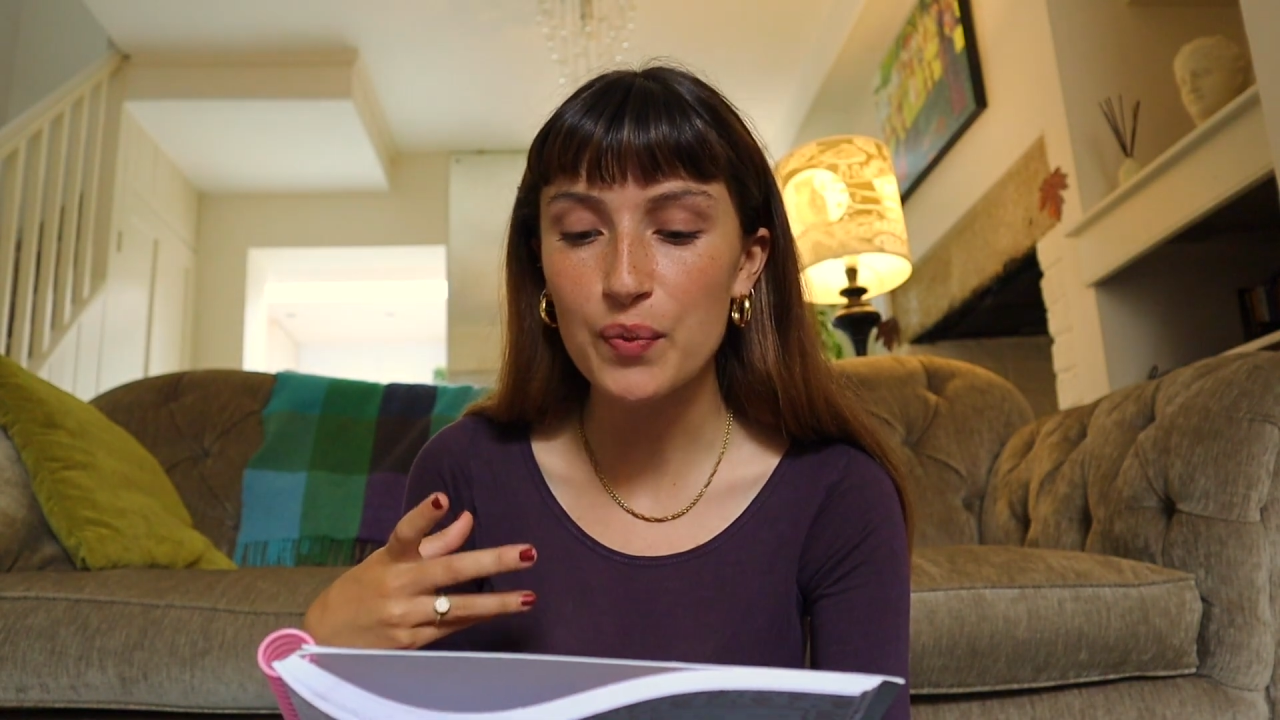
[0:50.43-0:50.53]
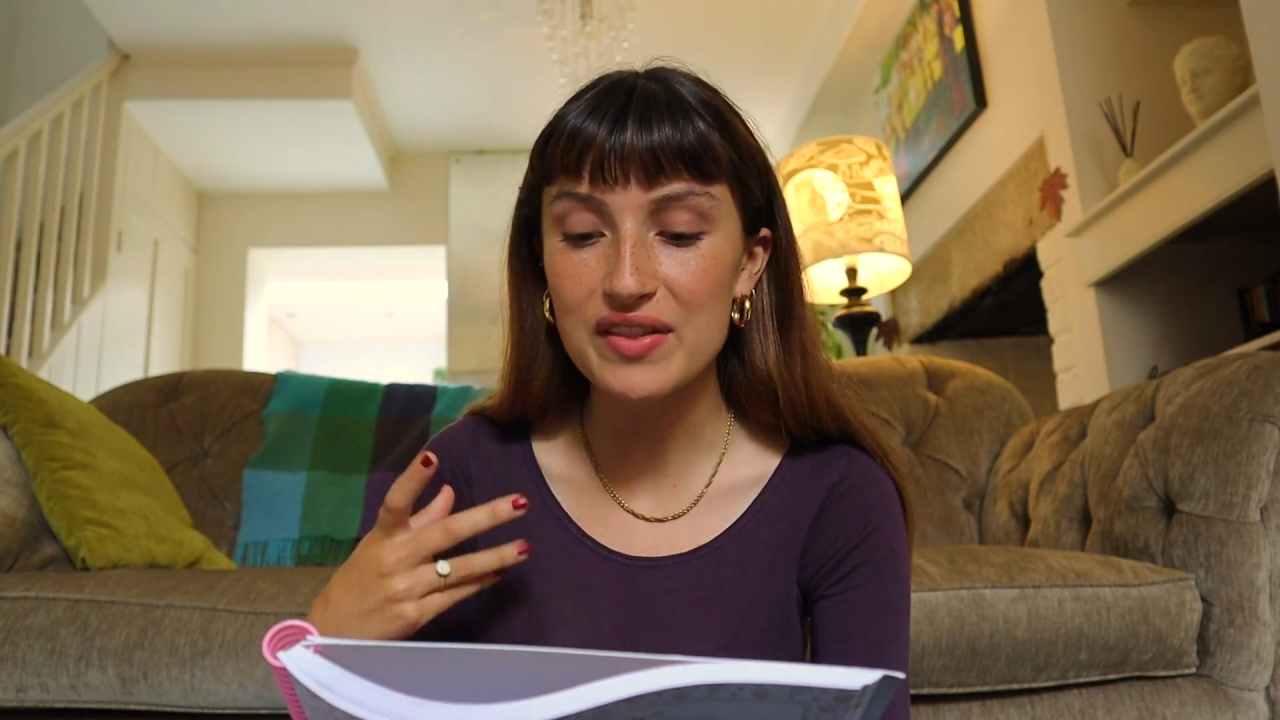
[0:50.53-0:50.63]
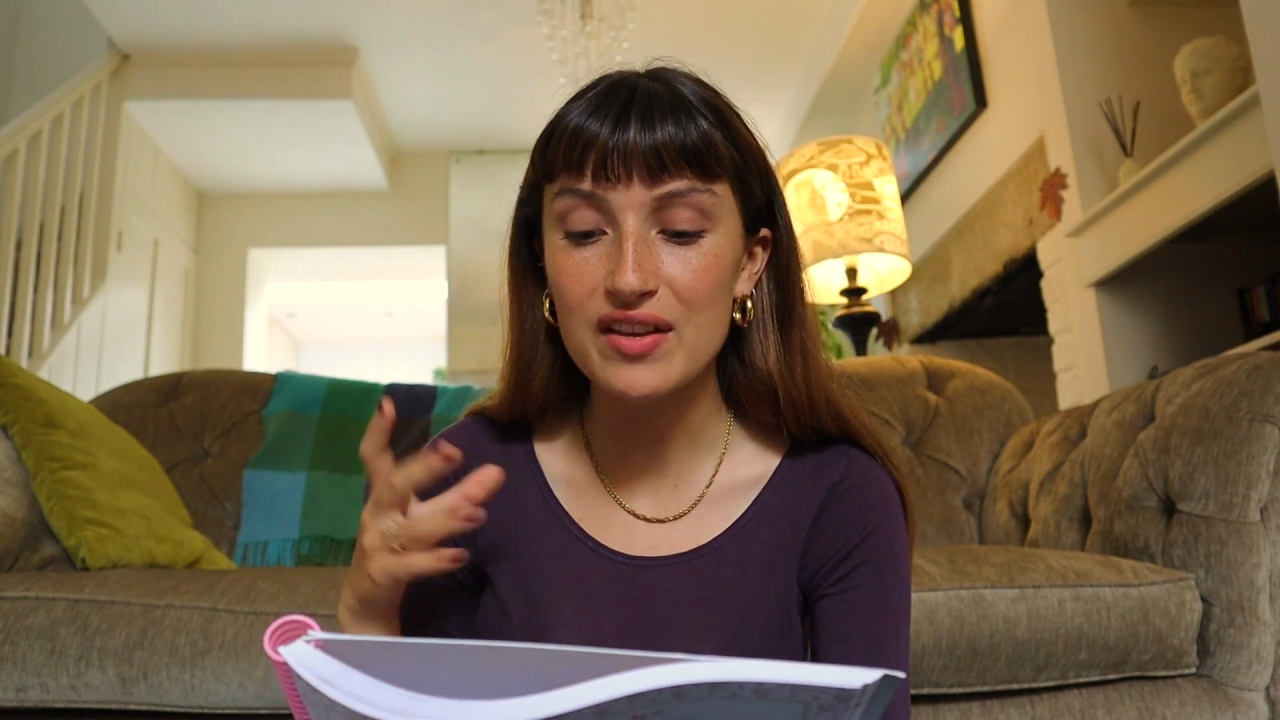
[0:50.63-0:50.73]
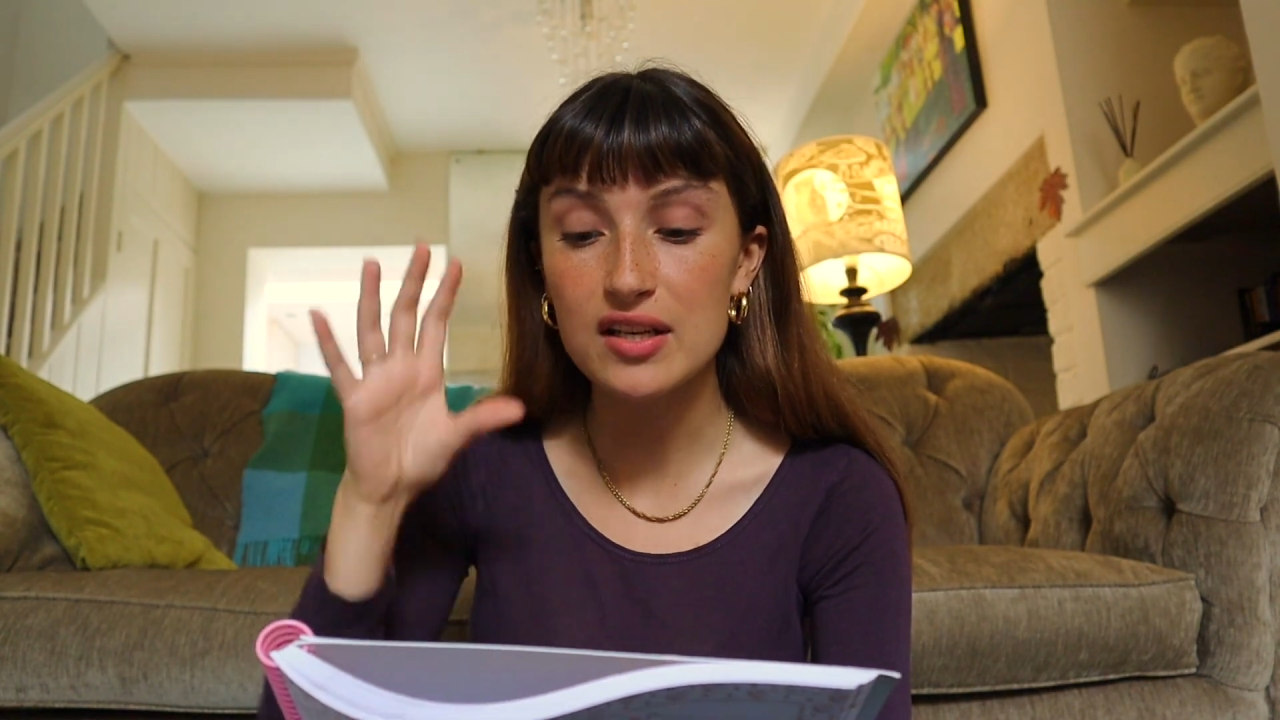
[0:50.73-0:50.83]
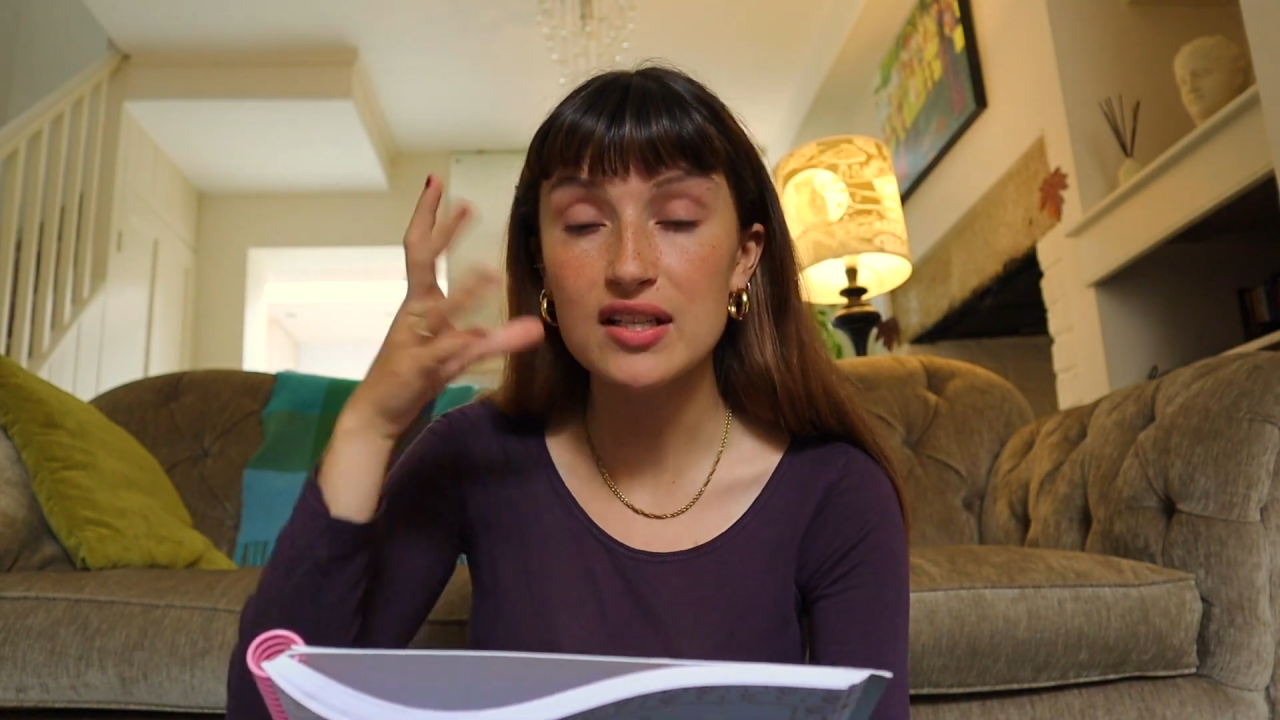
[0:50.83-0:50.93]

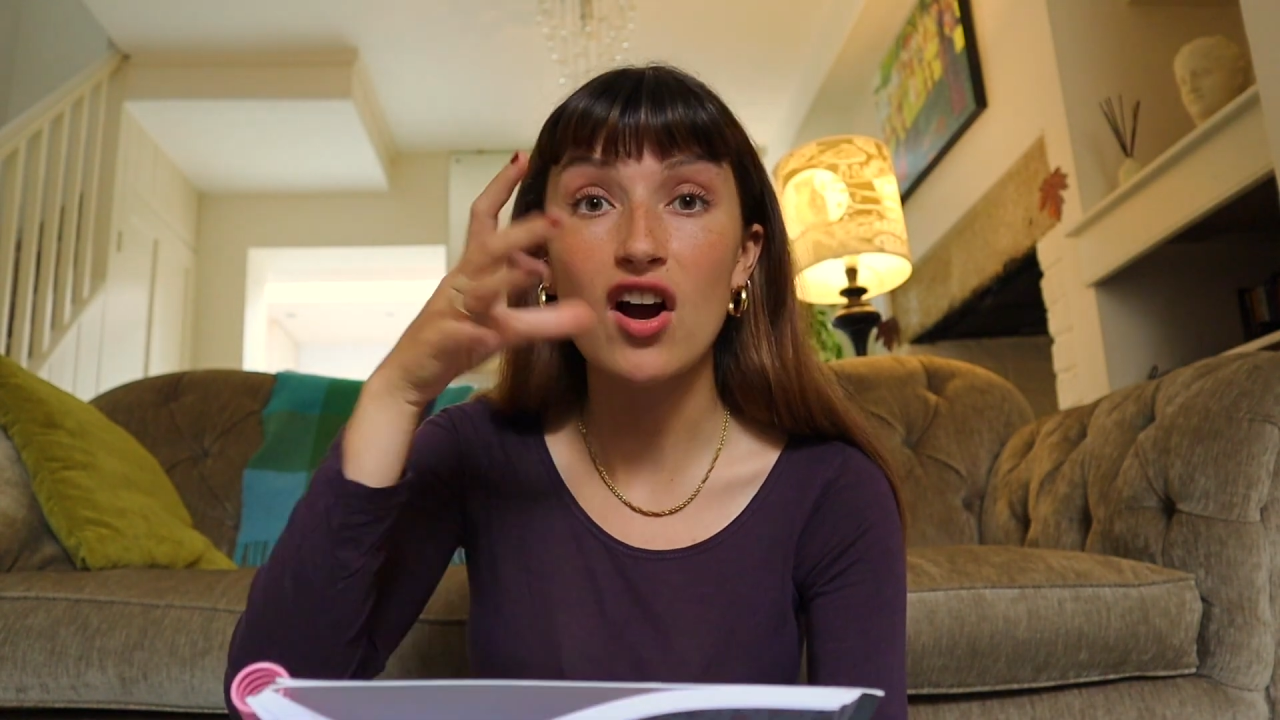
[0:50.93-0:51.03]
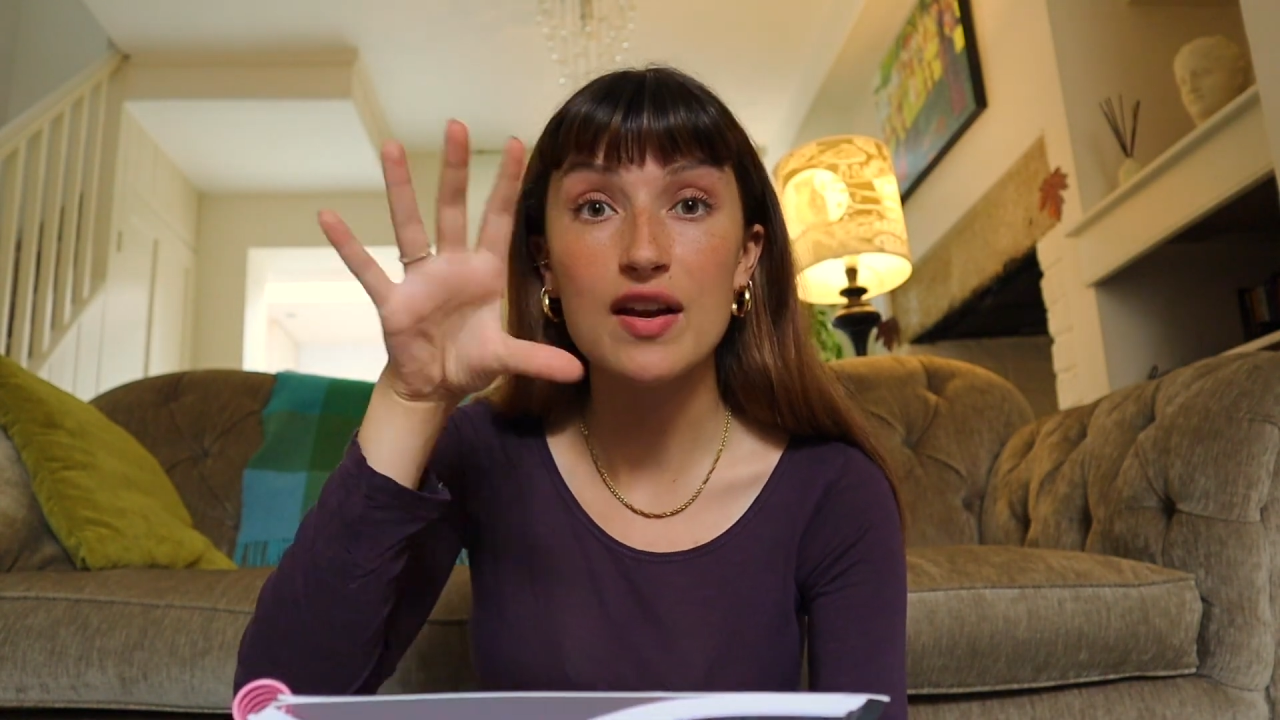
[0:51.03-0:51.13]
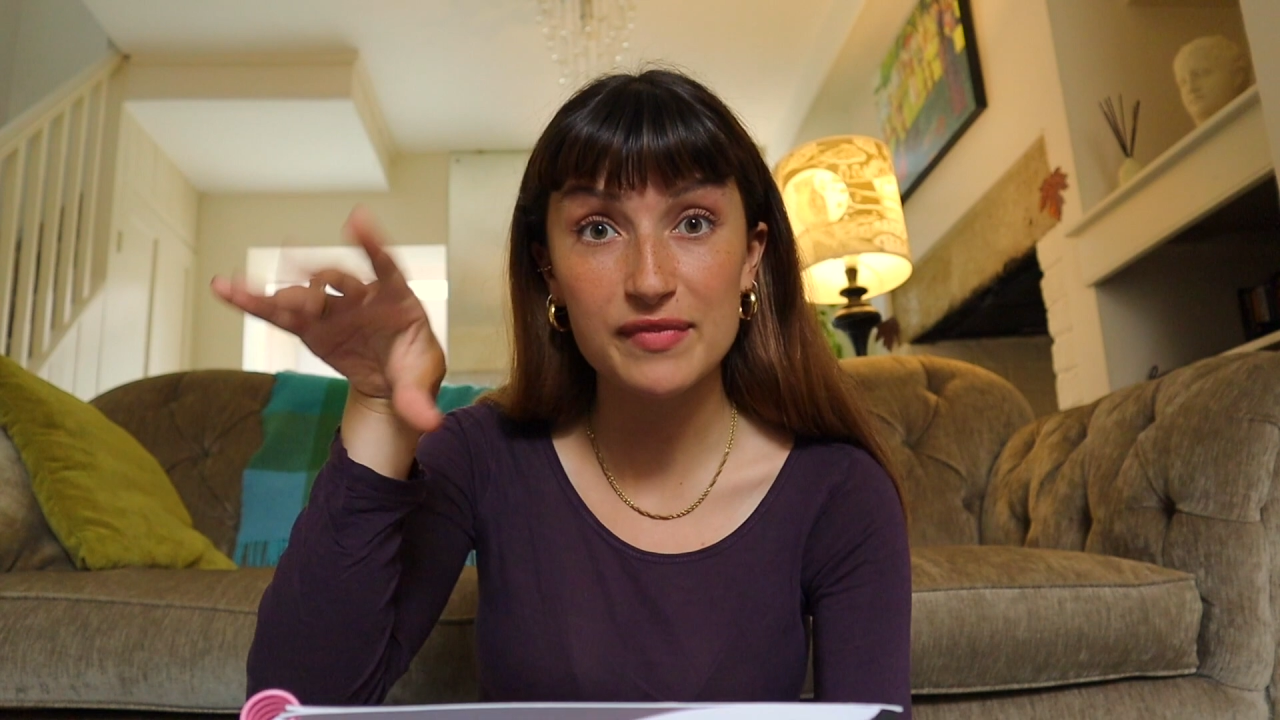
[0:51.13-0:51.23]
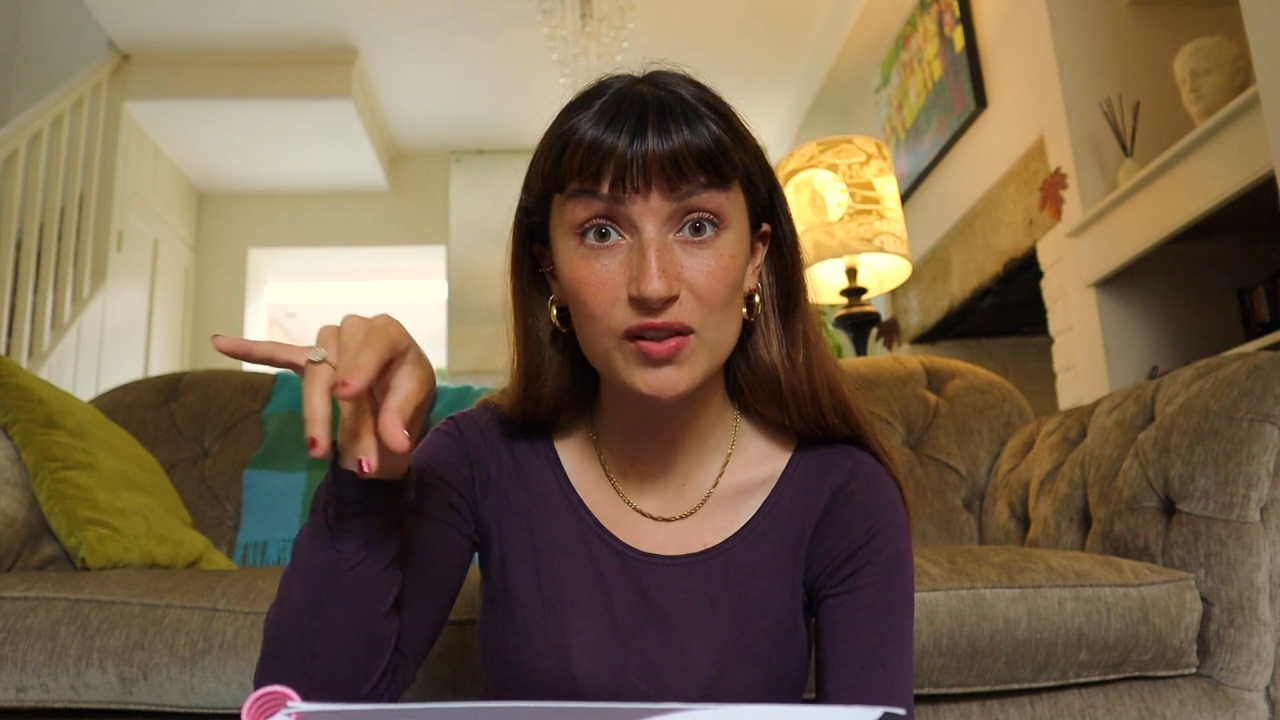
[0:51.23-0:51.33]
with lime